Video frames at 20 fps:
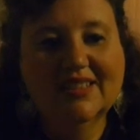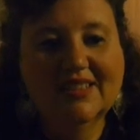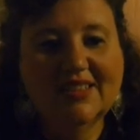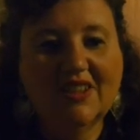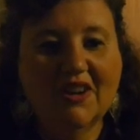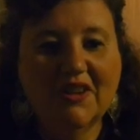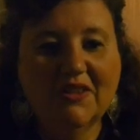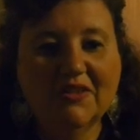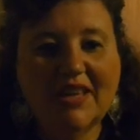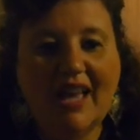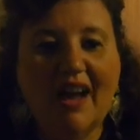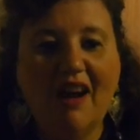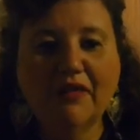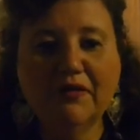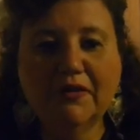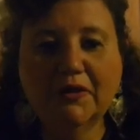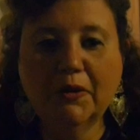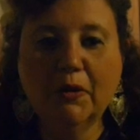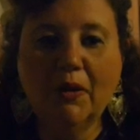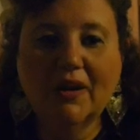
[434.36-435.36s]
So yeah, I
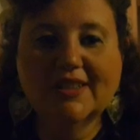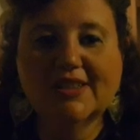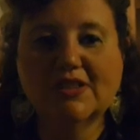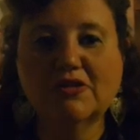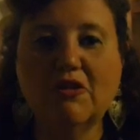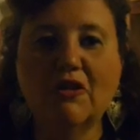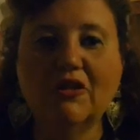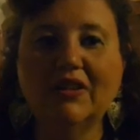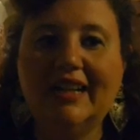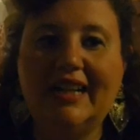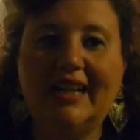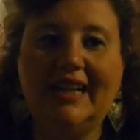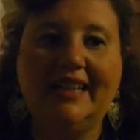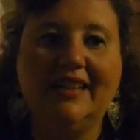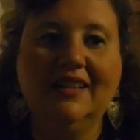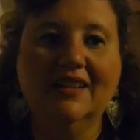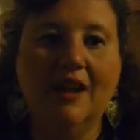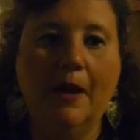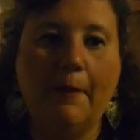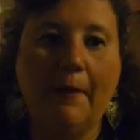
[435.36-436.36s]
feel quite strongly
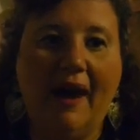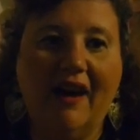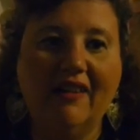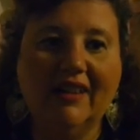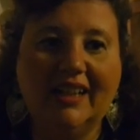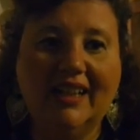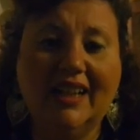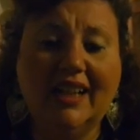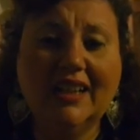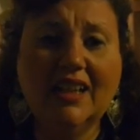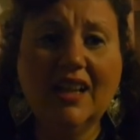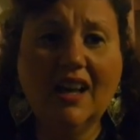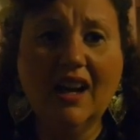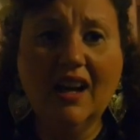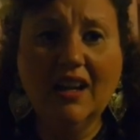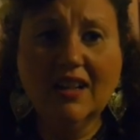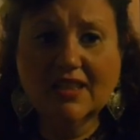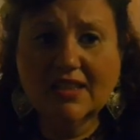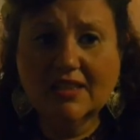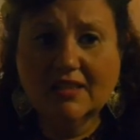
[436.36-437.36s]
about it.
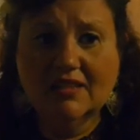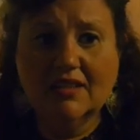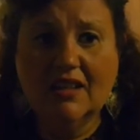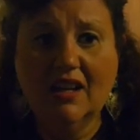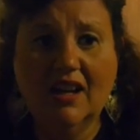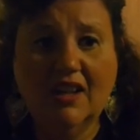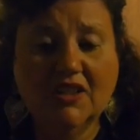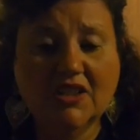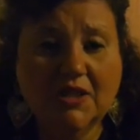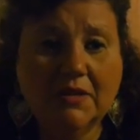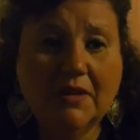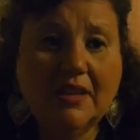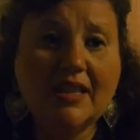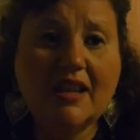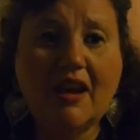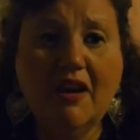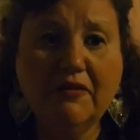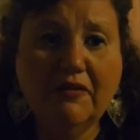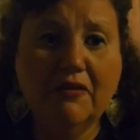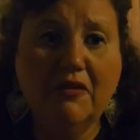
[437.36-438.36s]
And doing
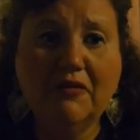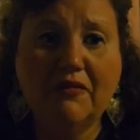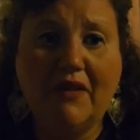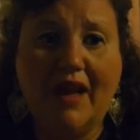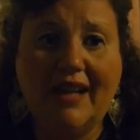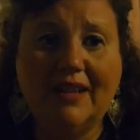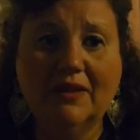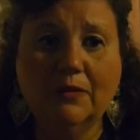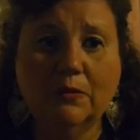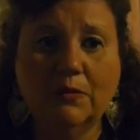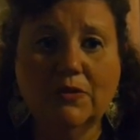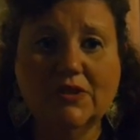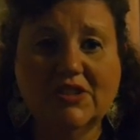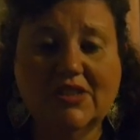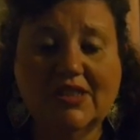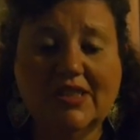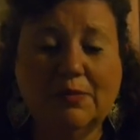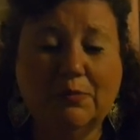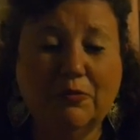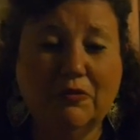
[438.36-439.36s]
the other event was
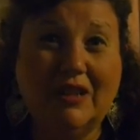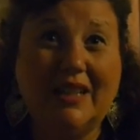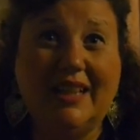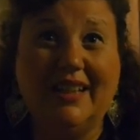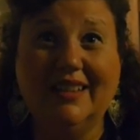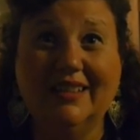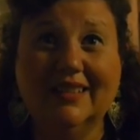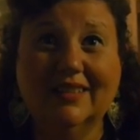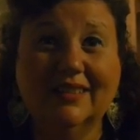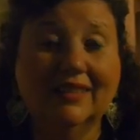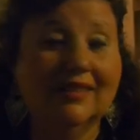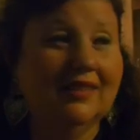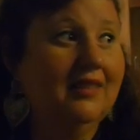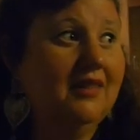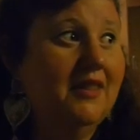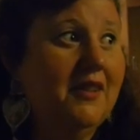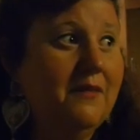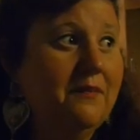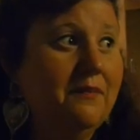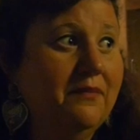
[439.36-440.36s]
just brilliant.
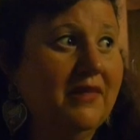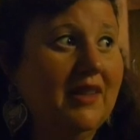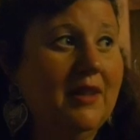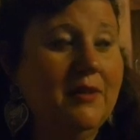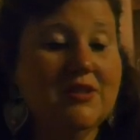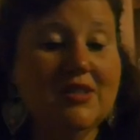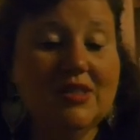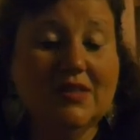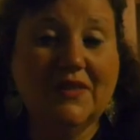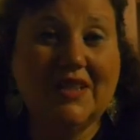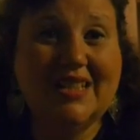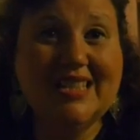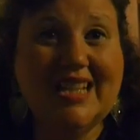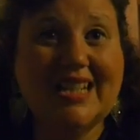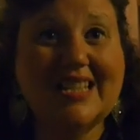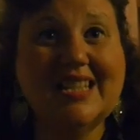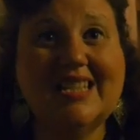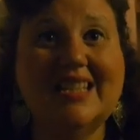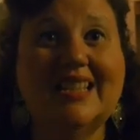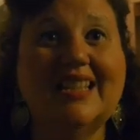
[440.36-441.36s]
It was just
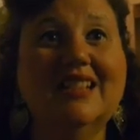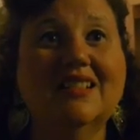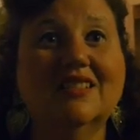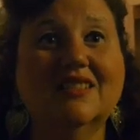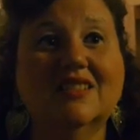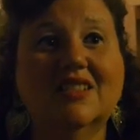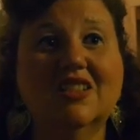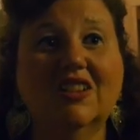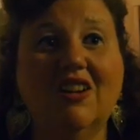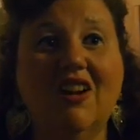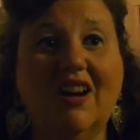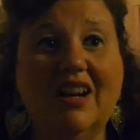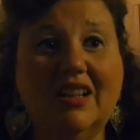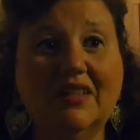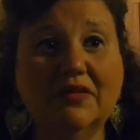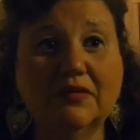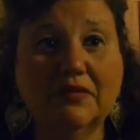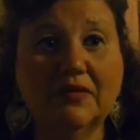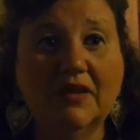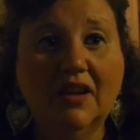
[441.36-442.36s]
fantastic to kind
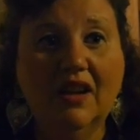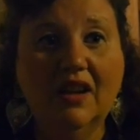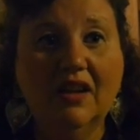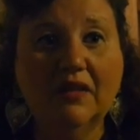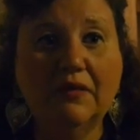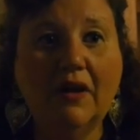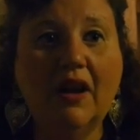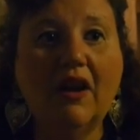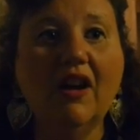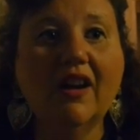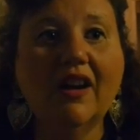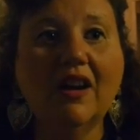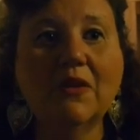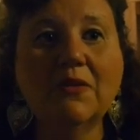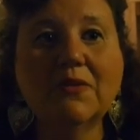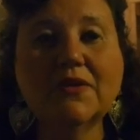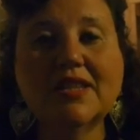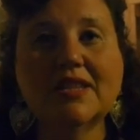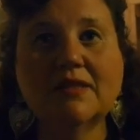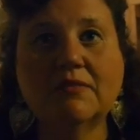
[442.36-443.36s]
of felt like
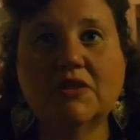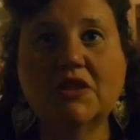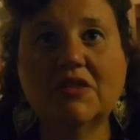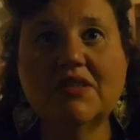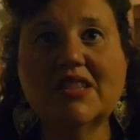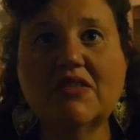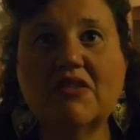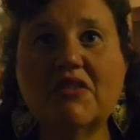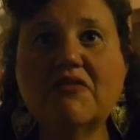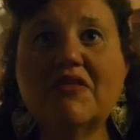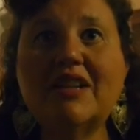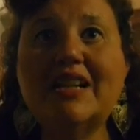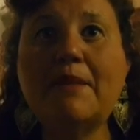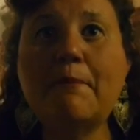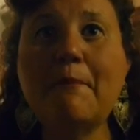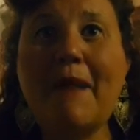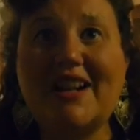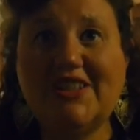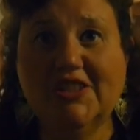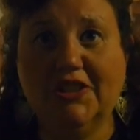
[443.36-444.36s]
I was doing something really
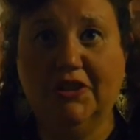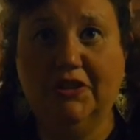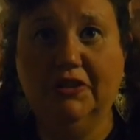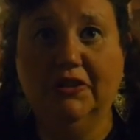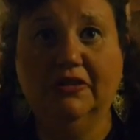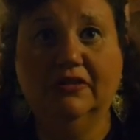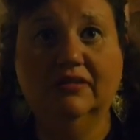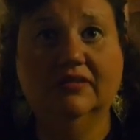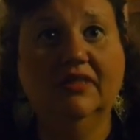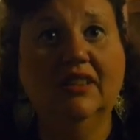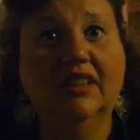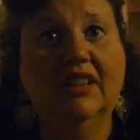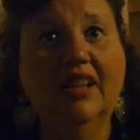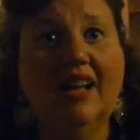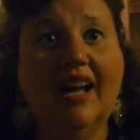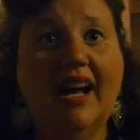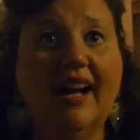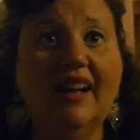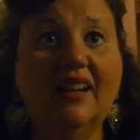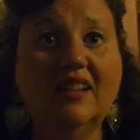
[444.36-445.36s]
magical.
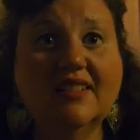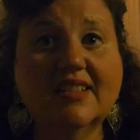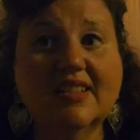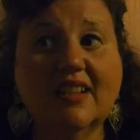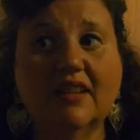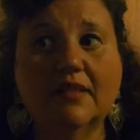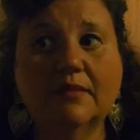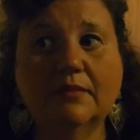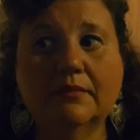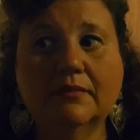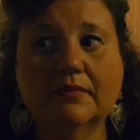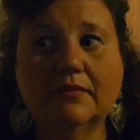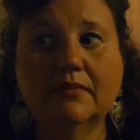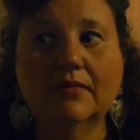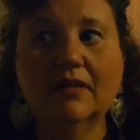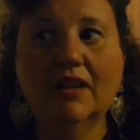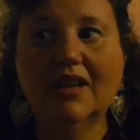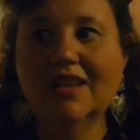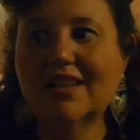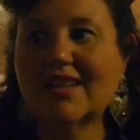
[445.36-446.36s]
And
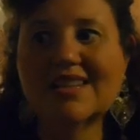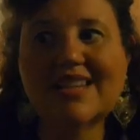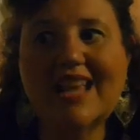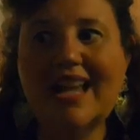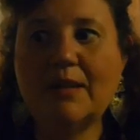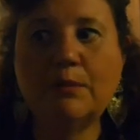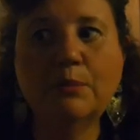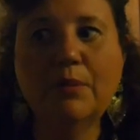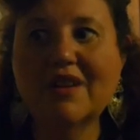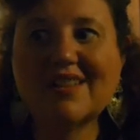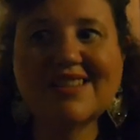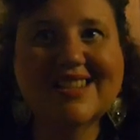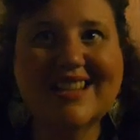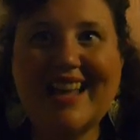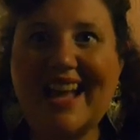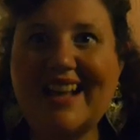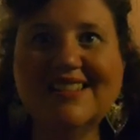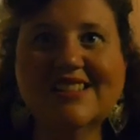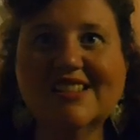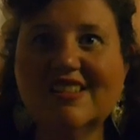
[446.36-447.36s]
the same buzz
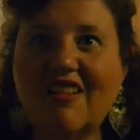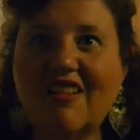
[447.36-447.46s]
again